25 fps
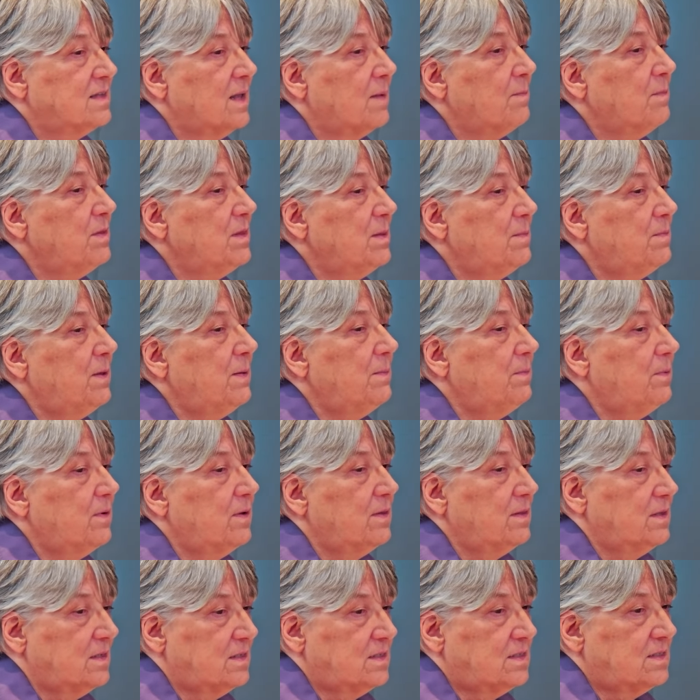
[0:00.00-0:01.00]
Some of the
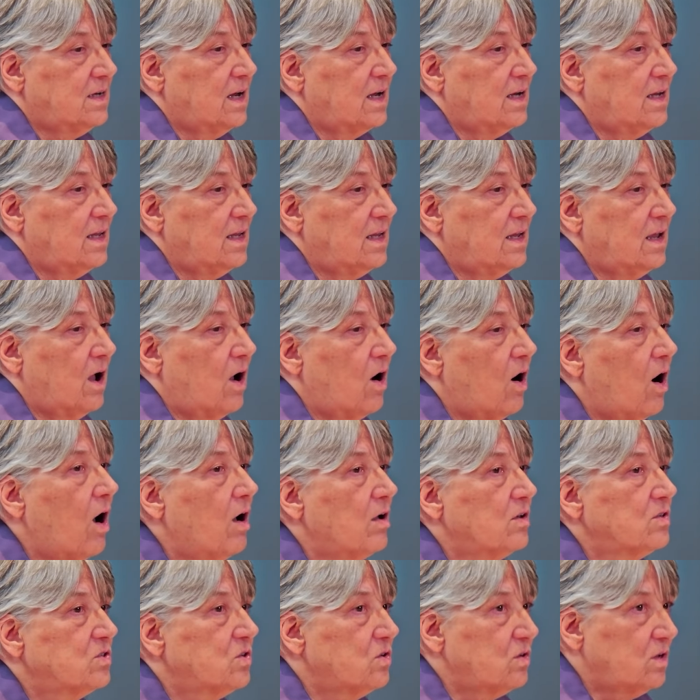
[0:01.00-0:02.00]
people in this study
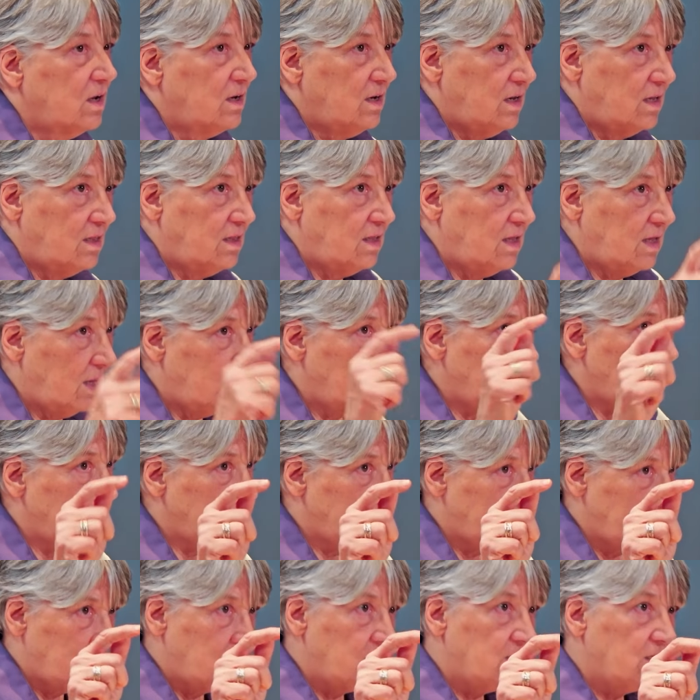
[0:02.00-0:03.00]
are also getting the
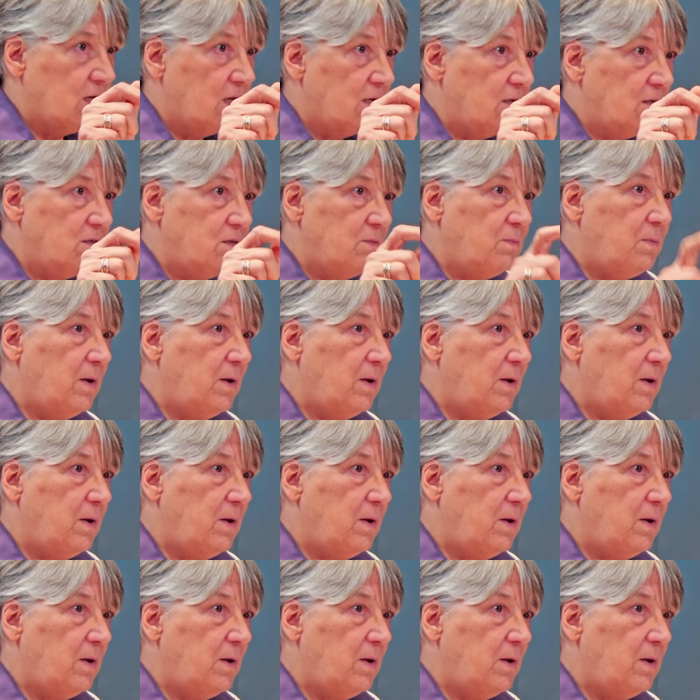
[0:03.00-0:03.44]
imaging done,